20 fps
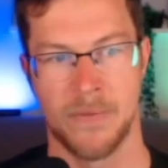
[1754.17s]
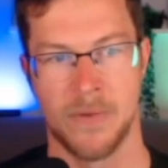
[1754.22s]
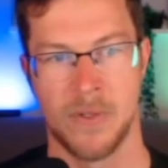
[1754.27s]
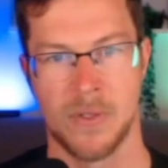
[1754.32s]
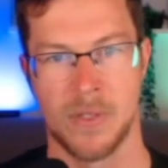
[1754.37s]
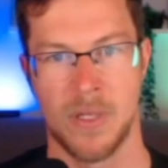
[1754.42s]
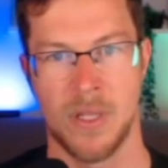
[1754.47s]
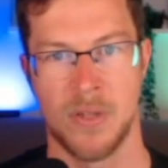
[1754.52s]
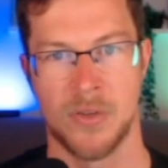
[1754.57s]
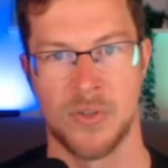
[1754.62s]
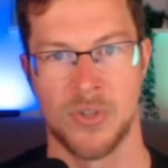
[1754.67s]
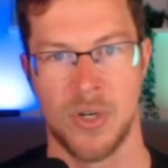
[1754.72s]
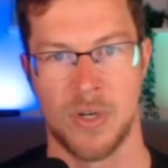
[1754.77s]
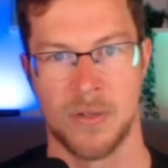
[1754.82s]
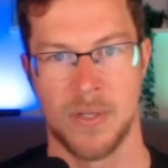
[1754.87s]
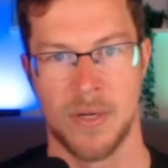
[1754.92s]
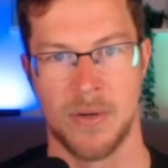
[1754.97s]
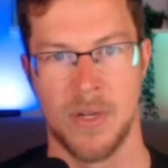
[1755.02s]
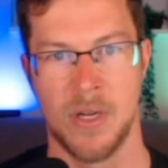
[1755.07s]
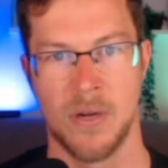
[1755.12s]
Here's another chart
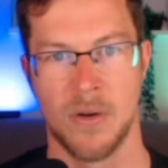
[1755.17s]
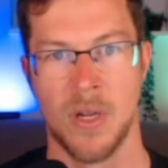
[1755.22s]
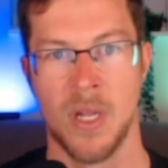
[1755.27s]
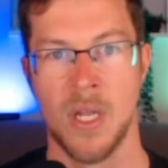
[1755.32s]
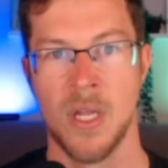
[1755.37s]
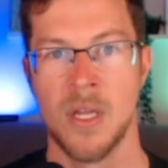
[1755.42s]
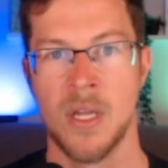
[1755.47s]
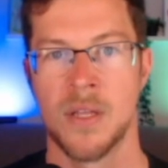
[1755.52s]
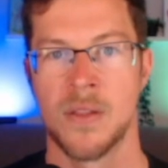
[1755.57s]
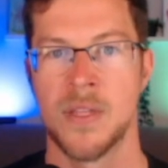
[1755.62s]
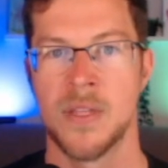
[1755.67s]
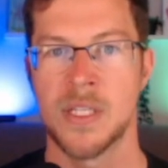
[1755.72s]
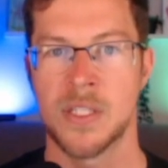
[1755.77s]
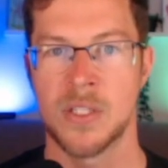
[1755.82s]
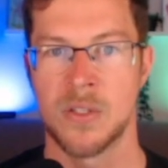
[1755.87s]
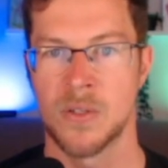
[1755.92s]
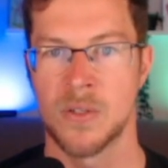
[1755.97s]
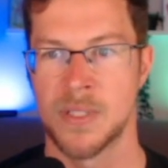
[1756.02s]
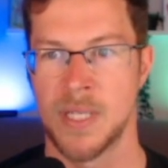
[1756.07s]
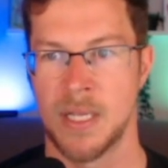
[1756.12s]
down here.
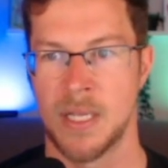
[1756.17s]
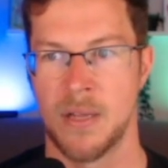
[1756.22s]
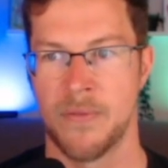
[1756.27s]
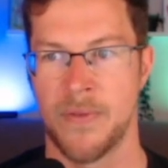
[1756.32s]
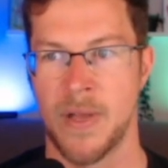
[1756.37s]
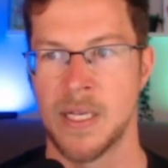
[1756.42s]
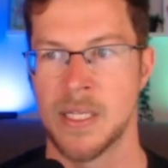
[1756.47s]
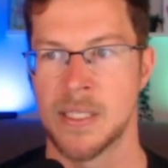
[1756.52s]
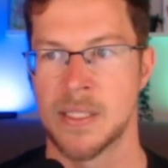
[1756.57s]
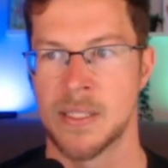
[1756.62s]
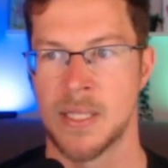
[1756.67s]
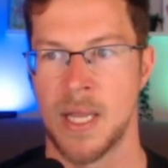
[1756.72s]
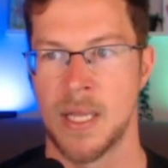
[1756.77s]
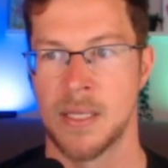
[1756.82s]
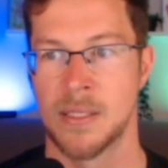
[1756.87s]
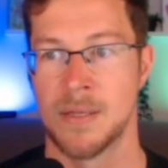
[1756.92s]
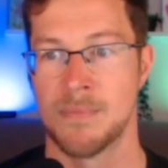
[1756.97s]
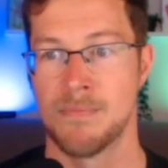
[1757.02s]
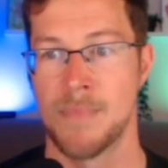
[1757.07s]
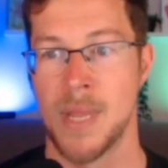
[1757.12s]
This looks at if I
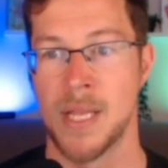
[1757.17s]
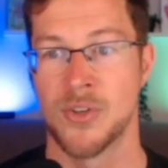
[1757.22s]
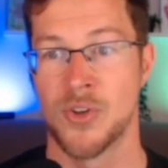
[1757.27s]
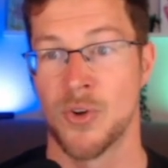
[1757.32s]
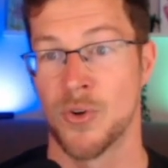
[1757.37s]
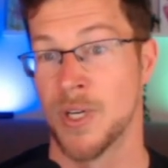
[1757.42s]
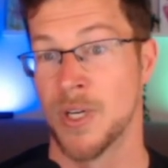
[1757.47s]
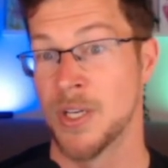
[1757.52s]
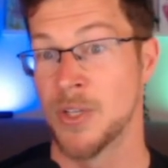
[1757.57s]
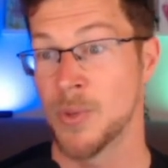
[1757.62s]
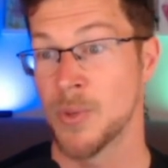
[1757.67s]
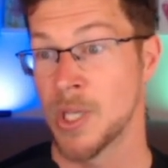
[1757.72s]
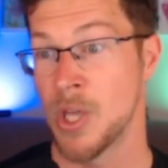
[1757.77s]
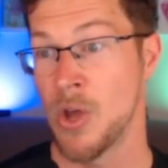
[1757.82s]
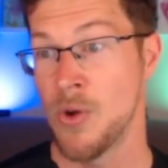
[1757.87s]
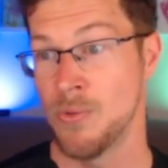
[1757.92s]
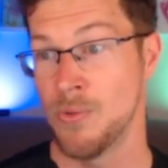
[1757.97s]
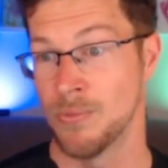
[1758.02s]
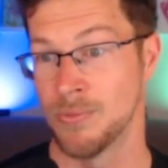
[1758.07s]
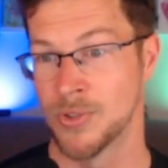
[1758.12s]
decide to turn it into a
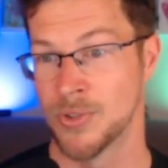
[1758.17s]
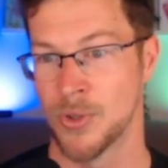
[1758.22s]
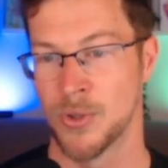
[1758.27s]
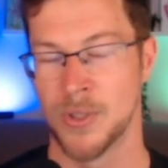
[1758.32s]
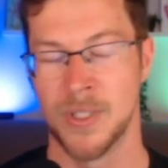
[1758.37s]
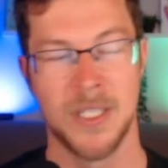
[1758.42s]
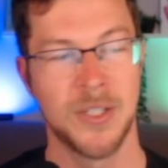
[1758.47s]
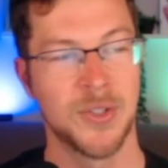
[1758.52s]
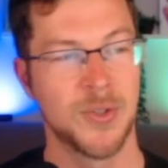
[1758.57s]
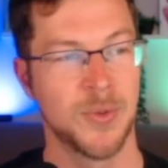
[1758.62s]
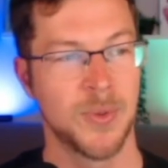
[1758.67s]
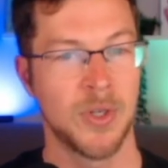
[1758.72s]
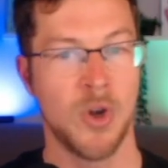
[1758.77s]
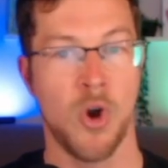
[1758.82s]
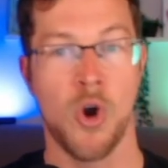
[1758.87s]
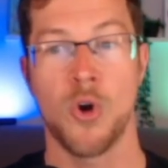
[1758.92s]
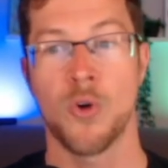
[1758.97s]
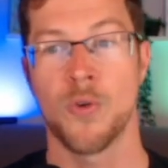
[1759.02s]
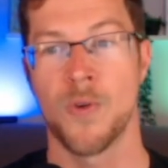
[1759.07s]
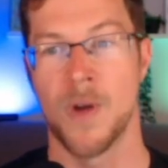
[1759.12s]
cone, turn it into an
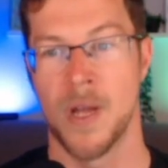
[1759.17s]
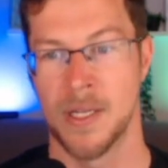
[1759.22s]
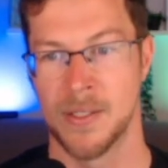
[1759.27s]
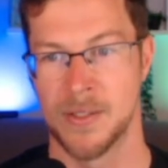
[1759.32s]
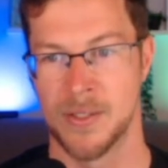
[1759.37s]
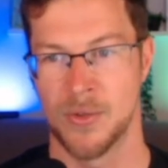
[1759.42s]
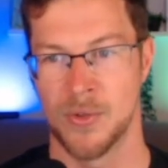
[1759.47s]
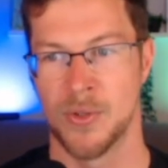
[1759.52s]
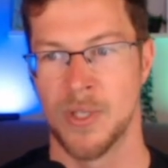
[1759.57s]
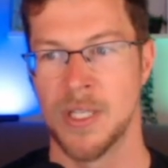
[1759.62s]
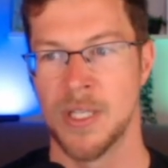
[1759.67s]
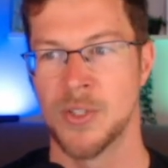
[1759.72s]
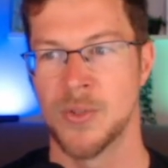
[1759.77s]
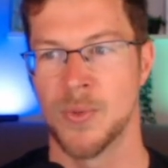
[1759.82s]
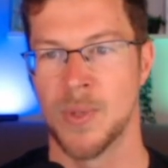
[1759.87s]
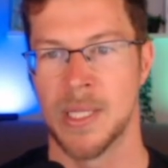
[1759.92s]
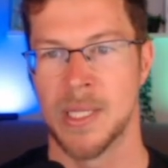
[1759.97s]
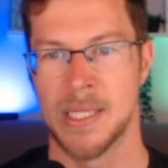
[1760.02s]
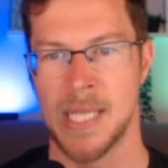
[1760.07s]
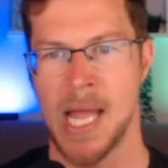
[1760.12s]
aura, turn it
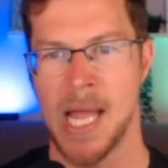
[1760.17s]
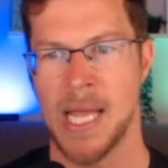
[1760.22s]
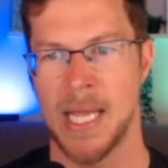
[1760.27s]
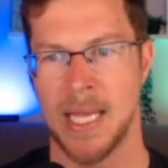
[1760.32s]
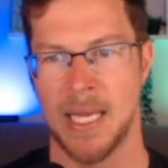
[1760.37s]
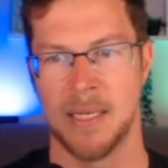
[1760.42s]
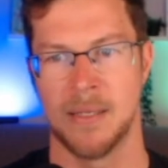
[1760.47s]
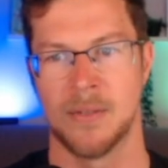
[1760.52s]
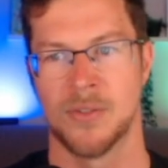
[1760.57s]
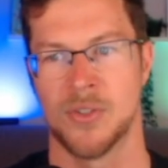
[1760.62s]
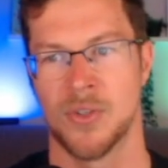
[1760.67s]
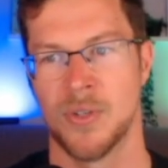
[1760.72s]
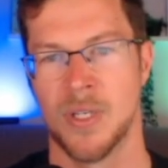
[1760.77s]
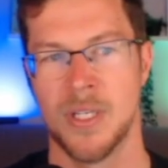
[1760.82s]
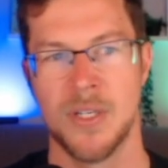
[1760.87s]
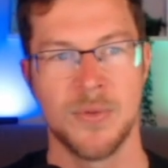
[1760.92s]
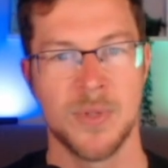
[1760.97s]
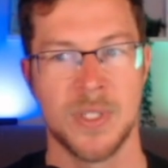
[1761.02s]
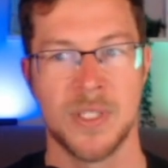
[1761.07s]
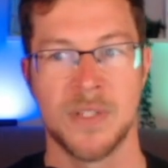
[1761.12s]
into a line, turn it
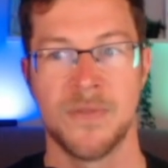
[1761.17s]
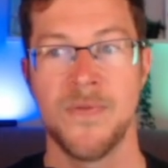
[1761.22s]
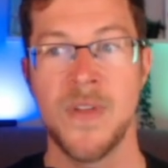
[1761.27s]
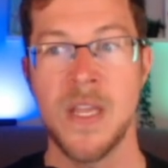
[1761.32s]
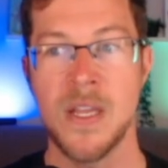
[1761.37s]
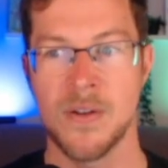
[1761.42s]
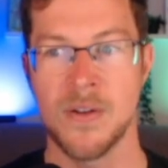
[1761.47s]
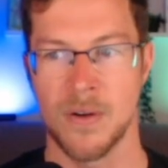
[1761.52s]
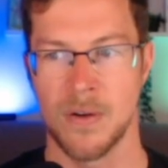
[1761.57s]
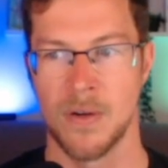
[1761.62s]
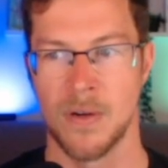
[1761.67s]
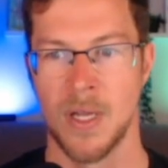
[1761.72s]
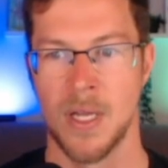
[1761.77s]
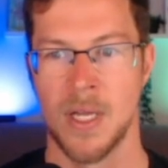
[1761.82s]
into a sphere.